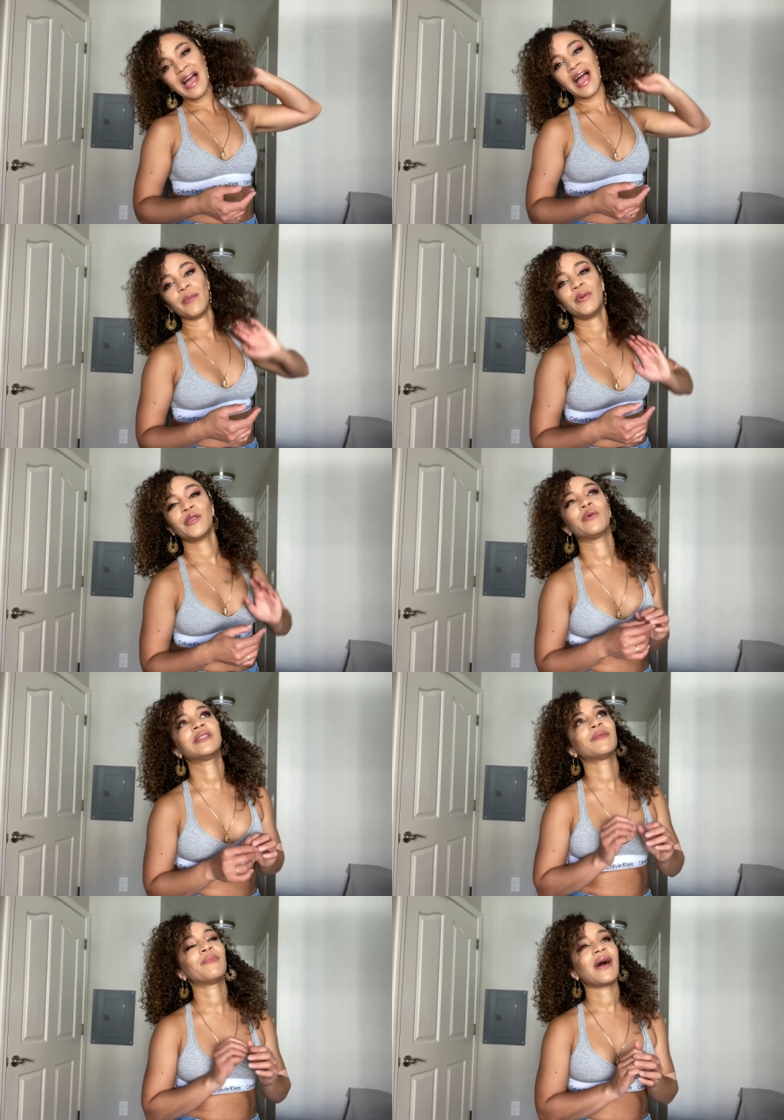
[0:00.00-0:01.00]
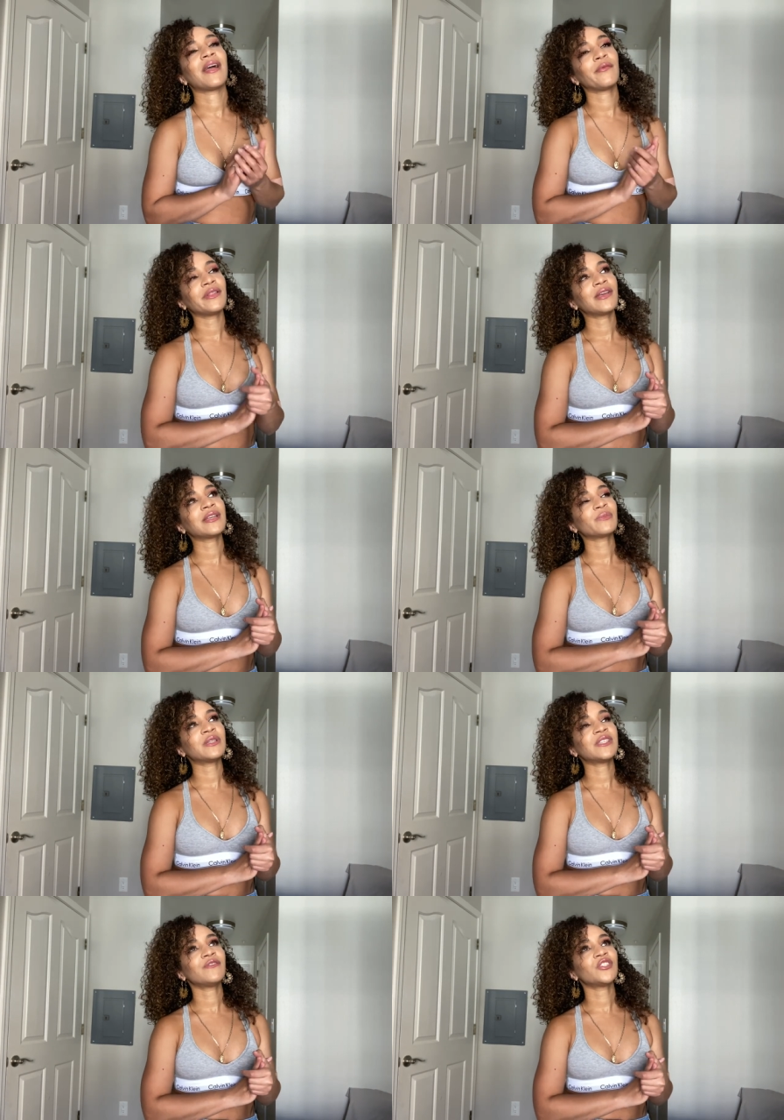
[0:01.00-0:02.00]
I'd be the one to buy really
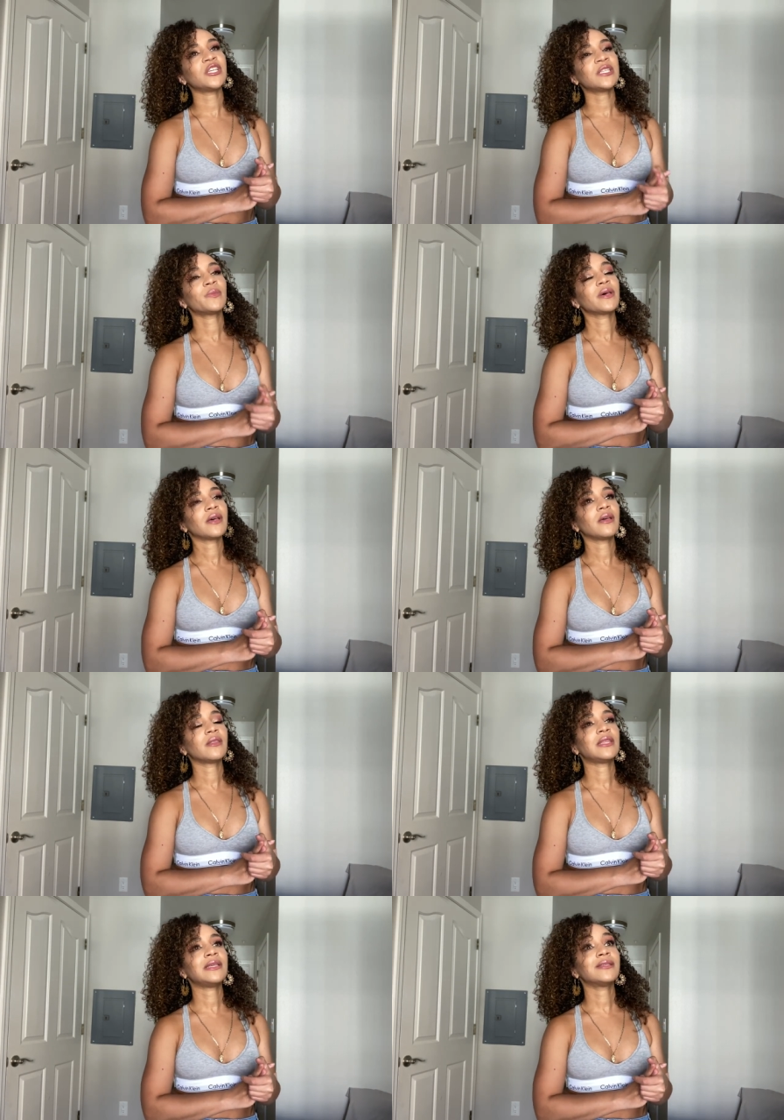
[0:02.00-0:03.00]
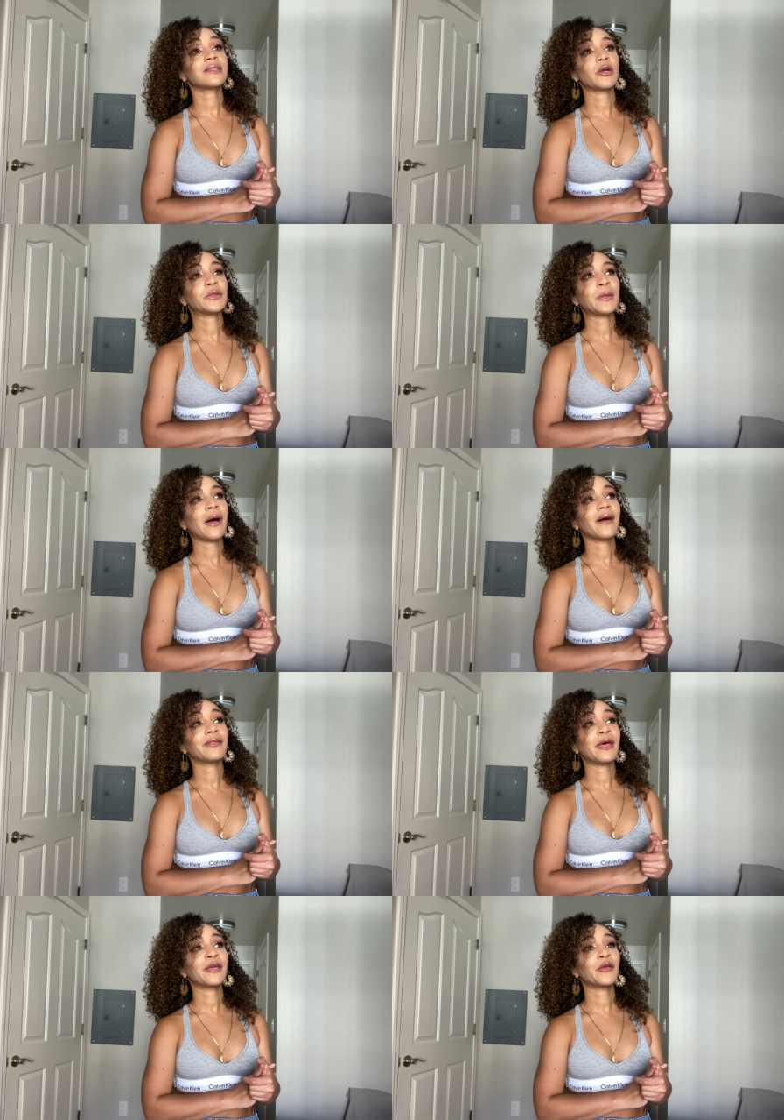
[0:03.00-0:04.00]
expensive jeans, but these are
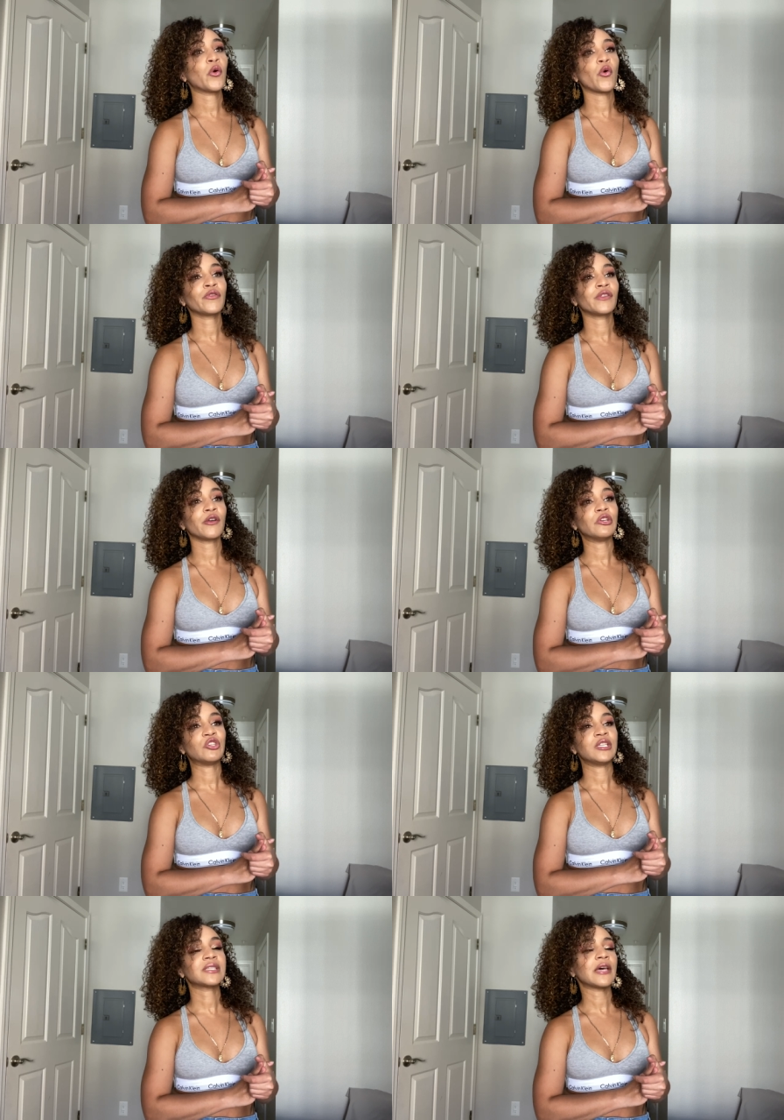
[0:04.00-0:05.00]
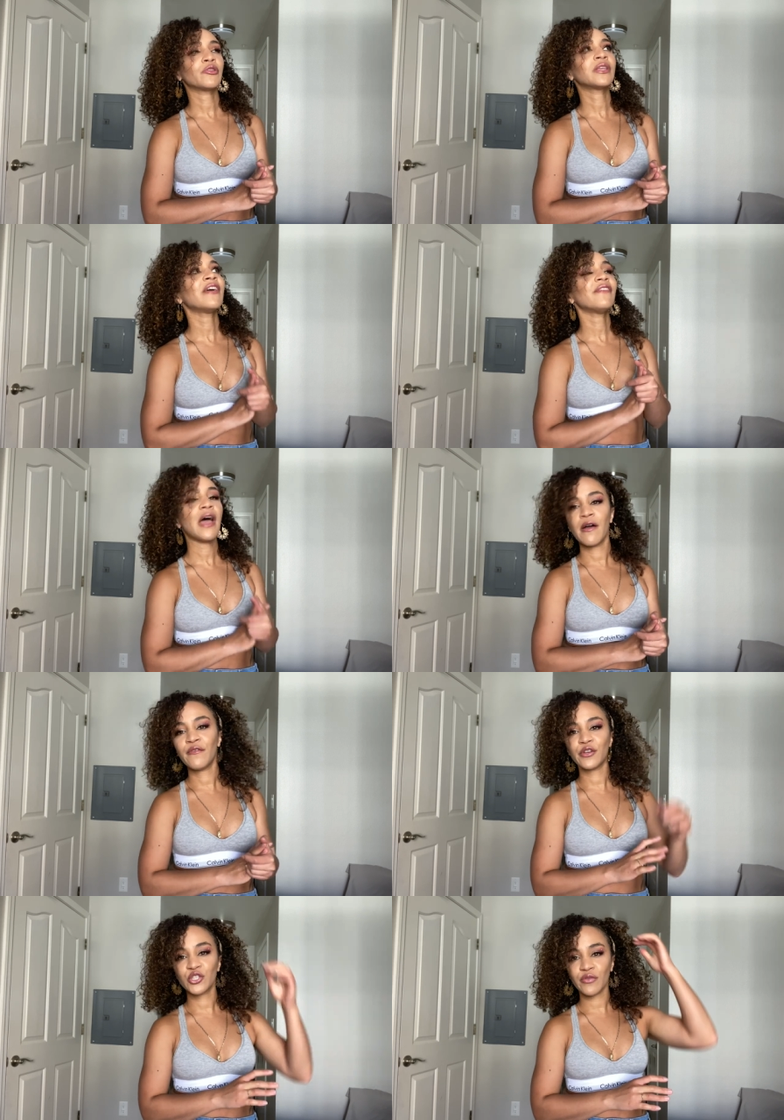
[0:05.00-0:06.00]
not like your ordinary jeans. I don't think I've
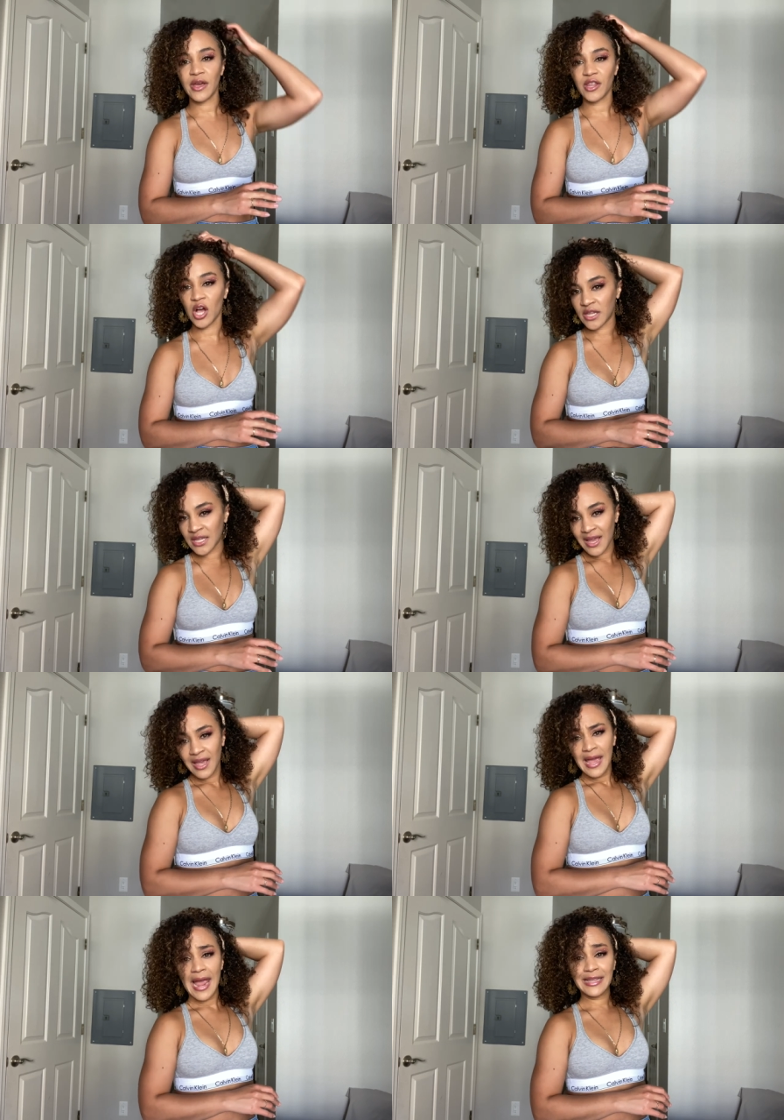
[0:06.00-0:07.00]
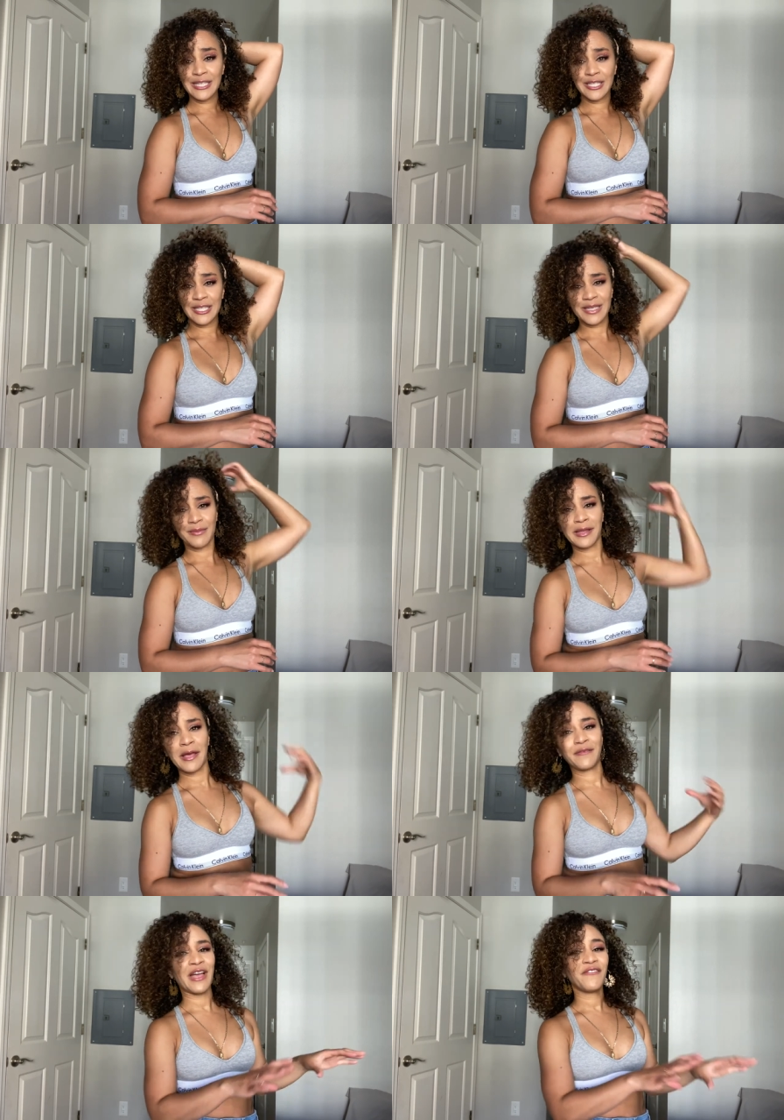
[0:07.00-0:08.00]
ever tried on any jeans in my
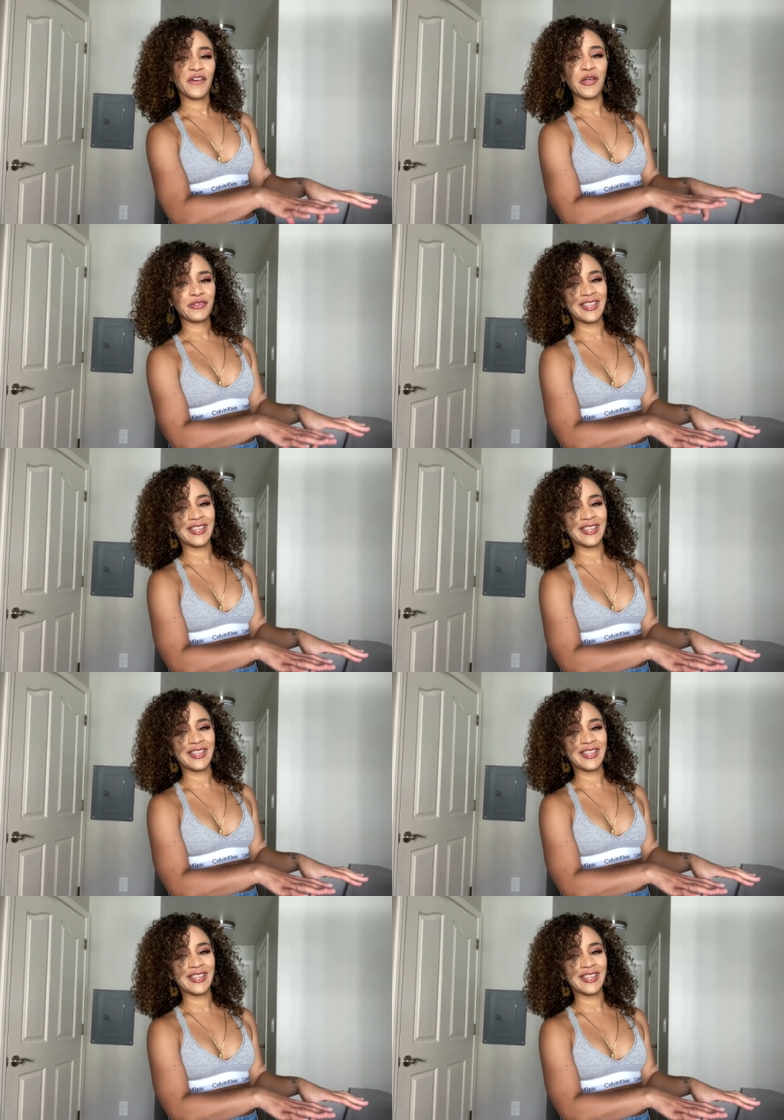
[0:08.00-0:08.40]
life that felt